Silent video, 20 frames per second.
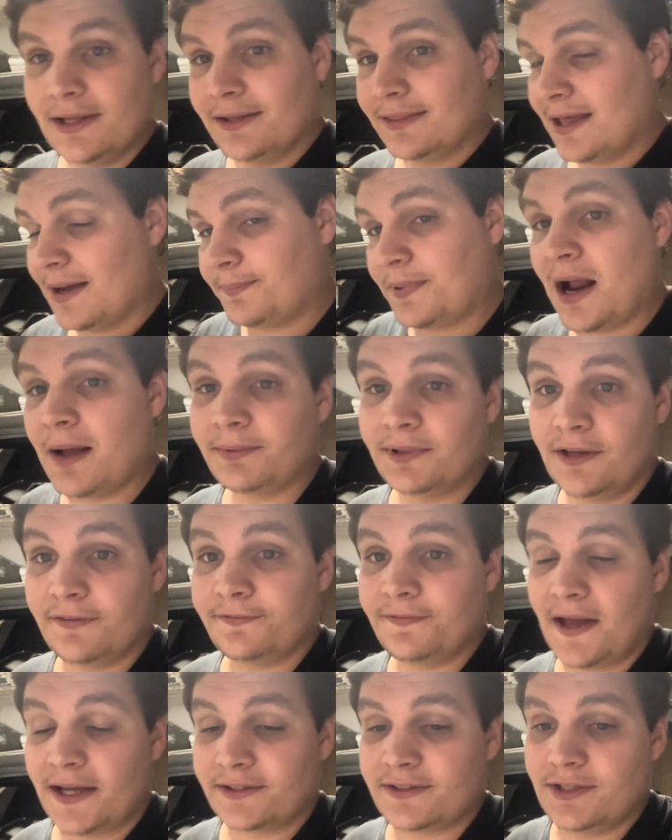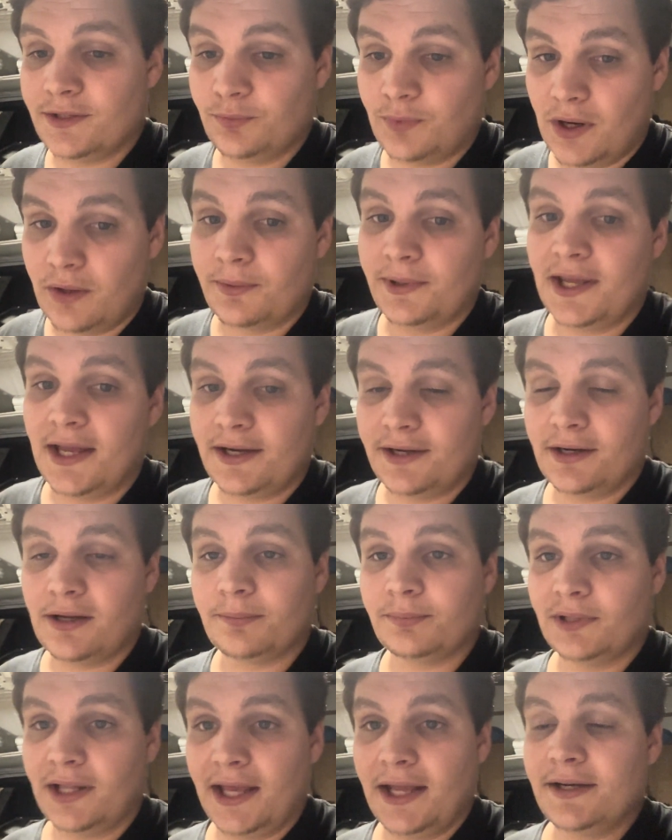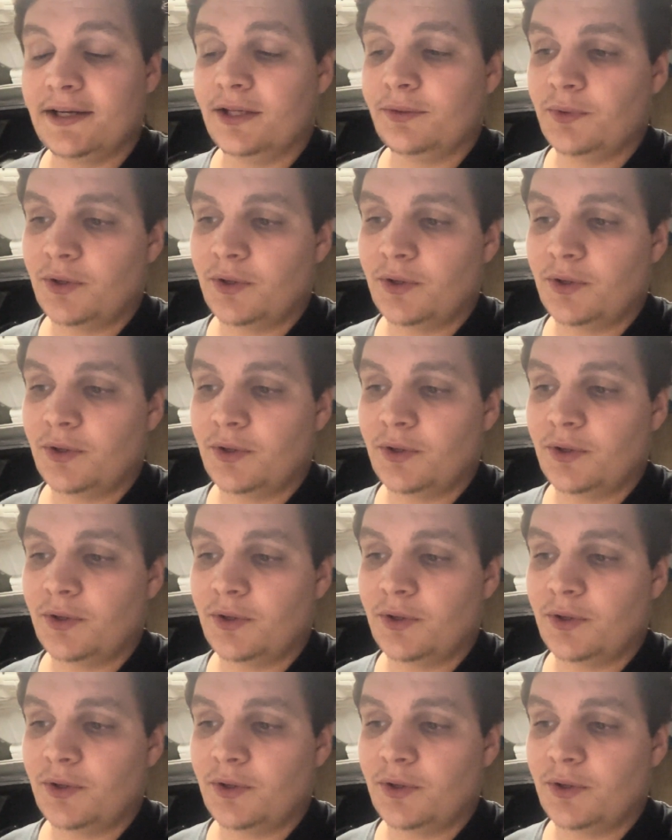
that probably affected where we ended up landing.